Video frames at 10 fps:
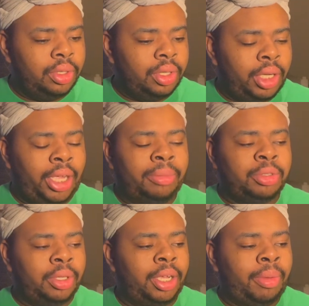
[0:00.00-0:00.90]
I'm doing
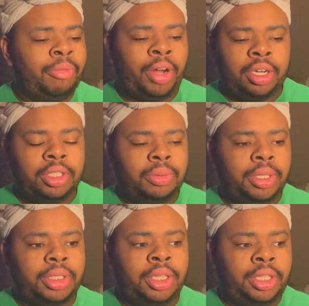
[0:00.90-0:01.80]
like my regular twist,
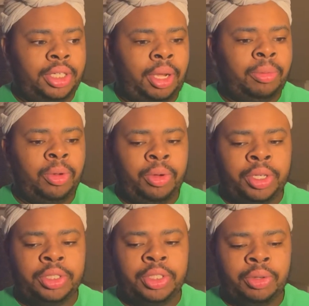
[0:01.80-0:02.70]
and then I'm going
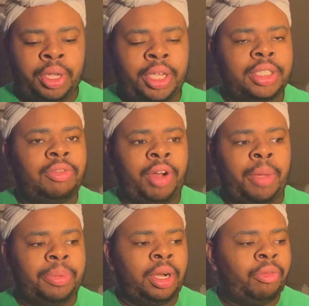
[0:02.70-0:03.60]
to, I guess, wrap
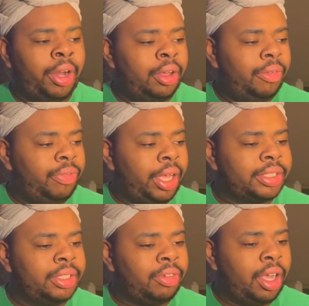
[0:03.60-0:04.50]
it around a
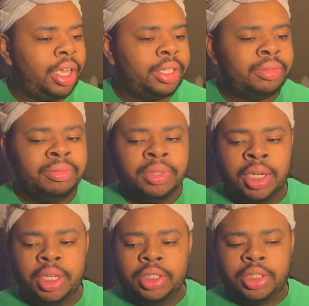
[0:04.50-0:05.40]
flexi rod.
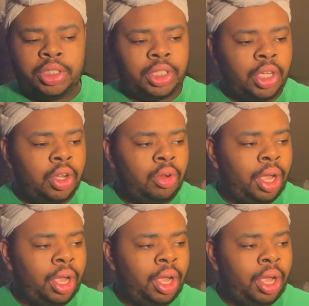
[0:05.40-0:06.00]
So I